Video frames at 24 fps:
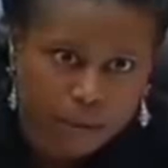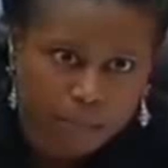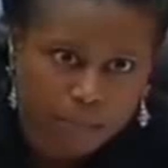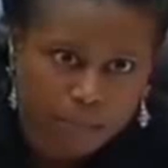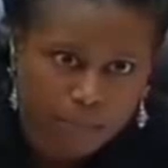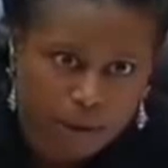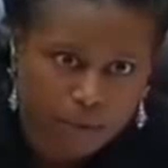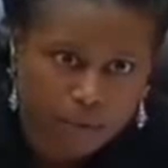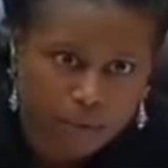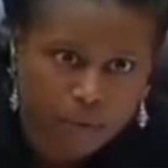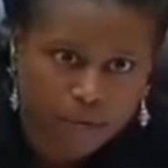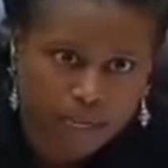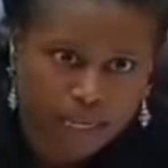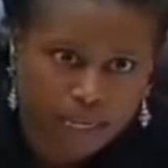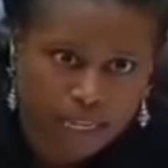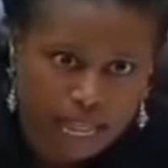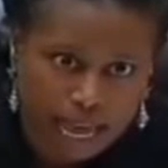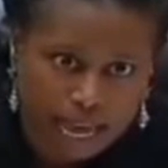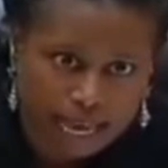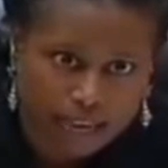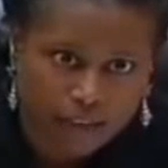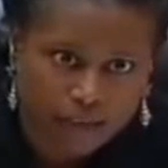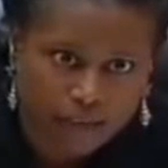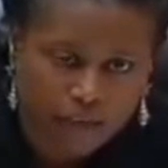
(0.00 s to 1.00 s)
but would
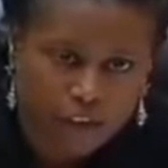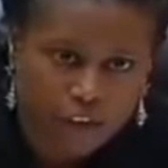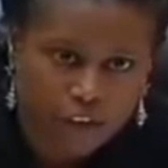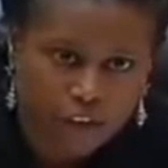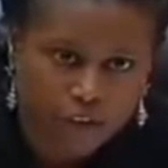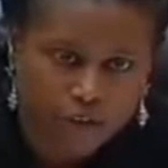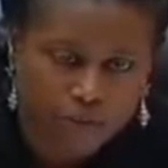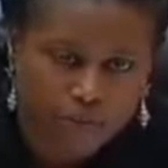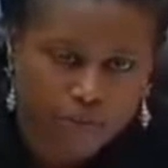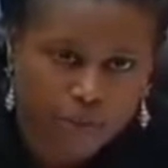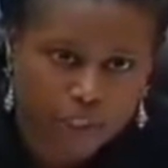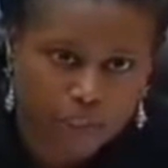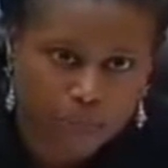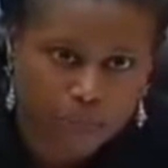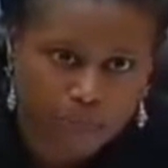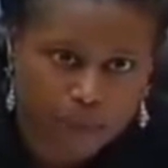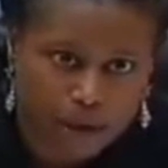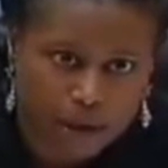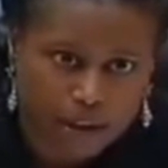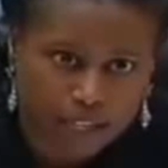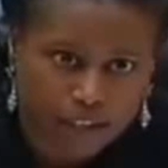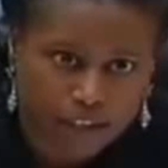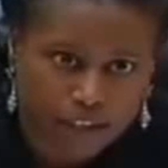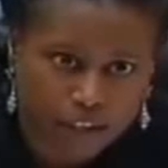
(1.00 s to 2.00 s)
like for you to
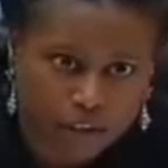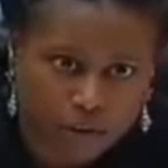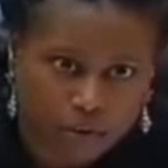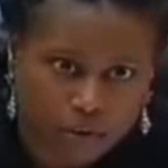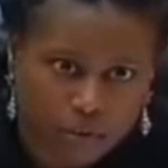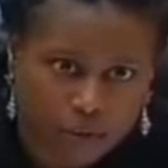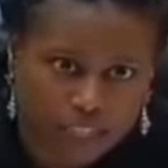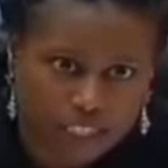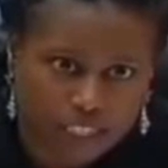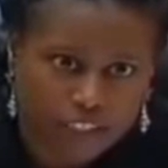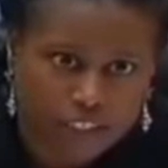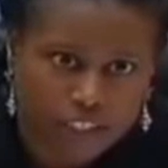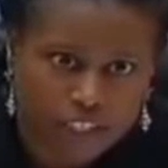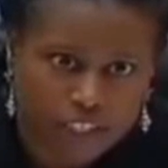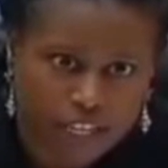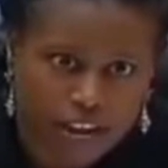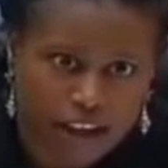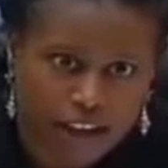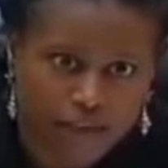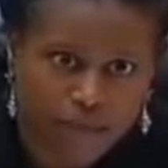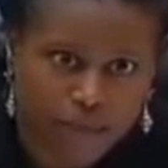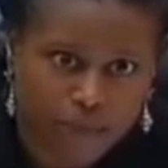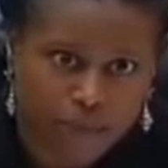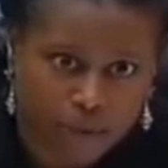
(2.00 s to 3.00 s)
respond to the questions that
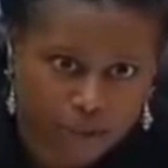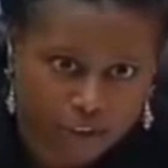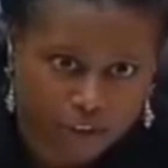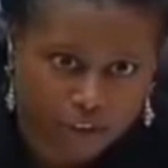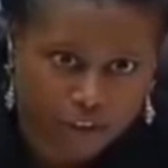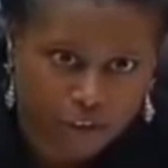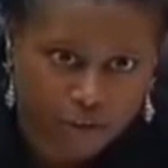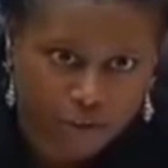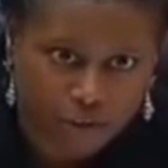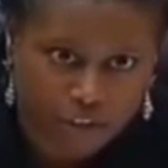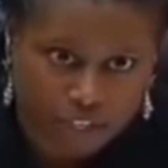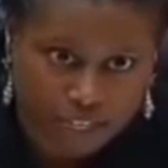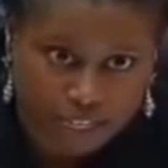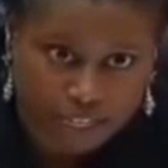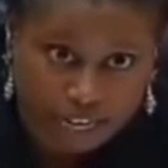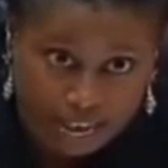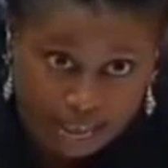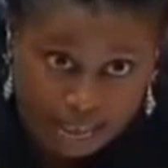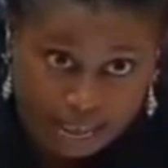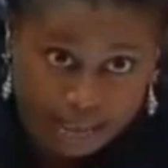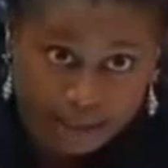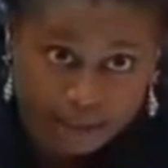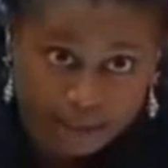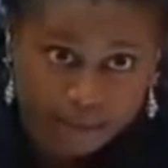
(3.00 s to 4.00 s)
I've put to you
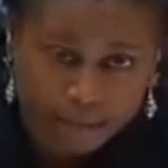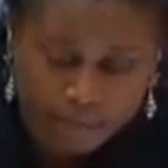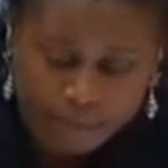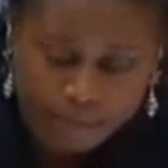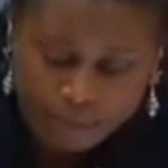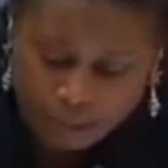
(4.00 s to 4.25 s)
today,